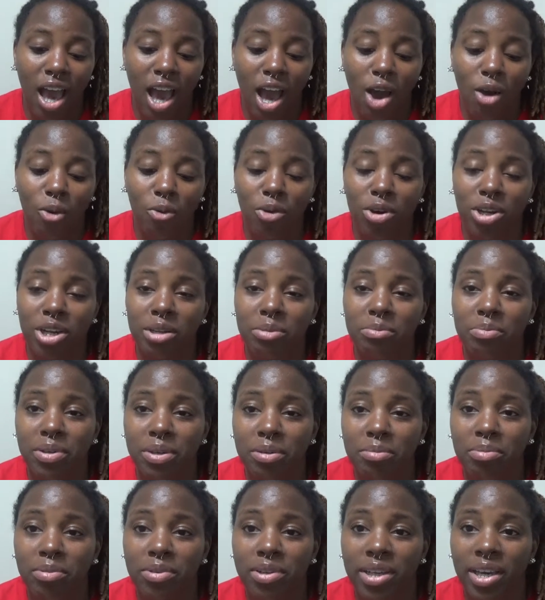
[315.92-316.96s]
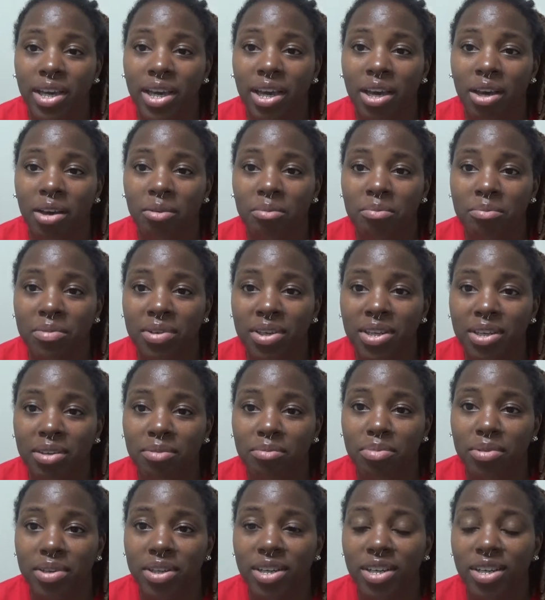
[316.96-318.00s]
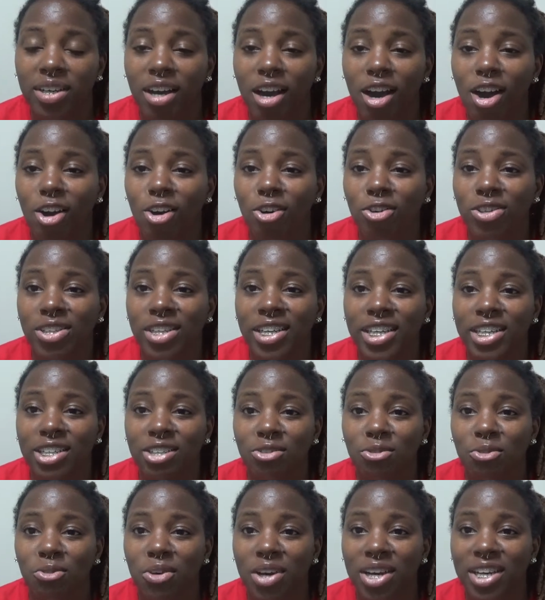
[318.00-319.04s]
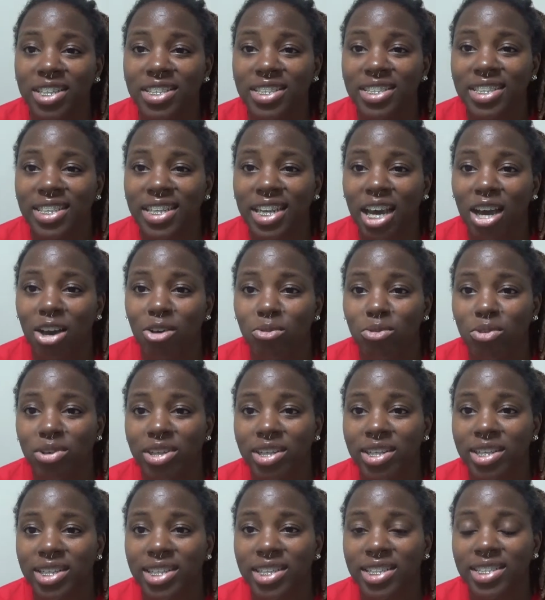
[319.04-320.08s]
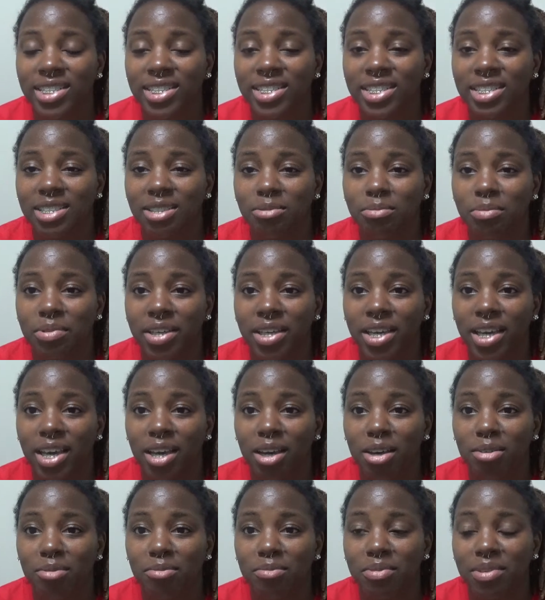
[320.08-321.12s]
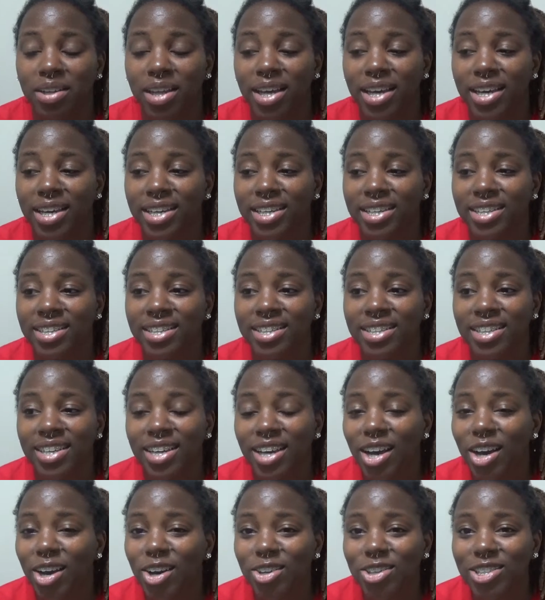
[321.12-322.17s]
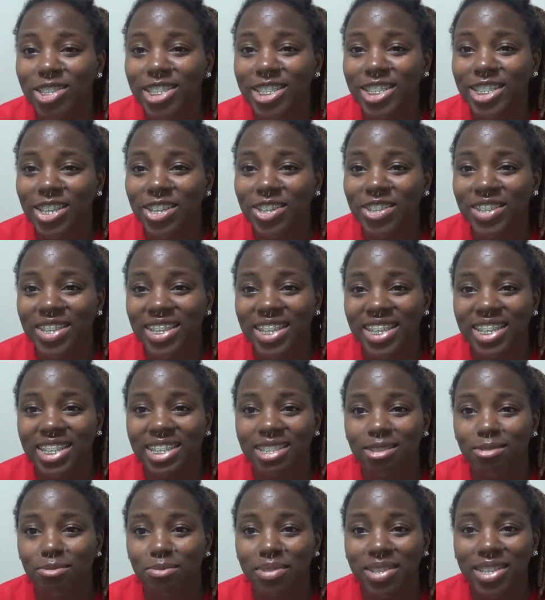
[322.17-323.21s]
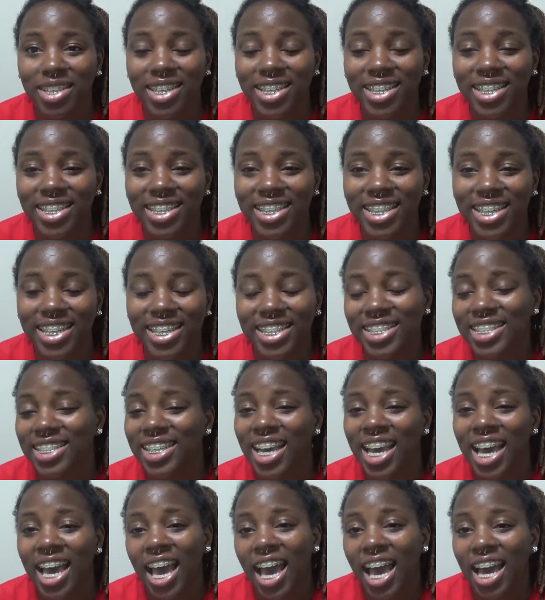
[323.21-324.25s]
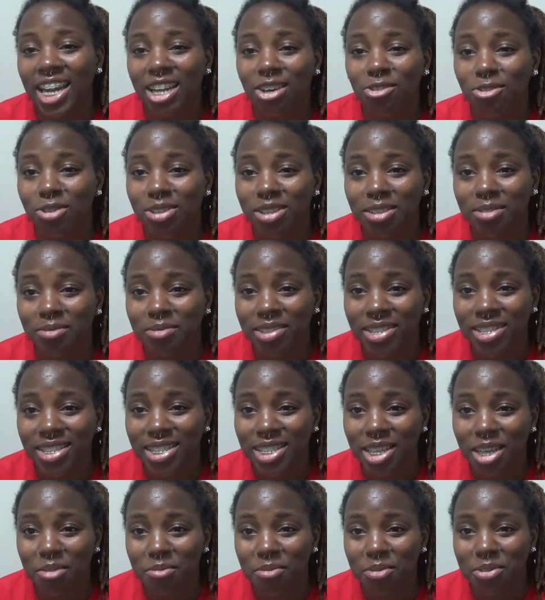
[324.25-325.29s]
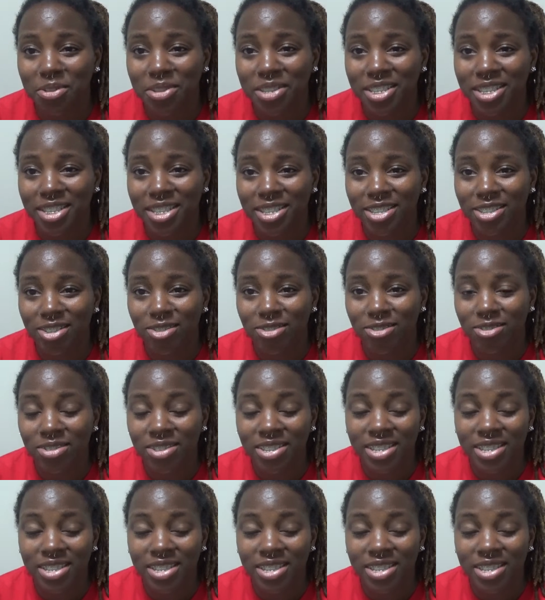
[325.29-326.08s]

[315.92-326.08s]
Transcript: I wanted people to help me, but only in the ways that I wanted to be helped. Like, only certain things, but the other things, I didn't want them to tell me what to do.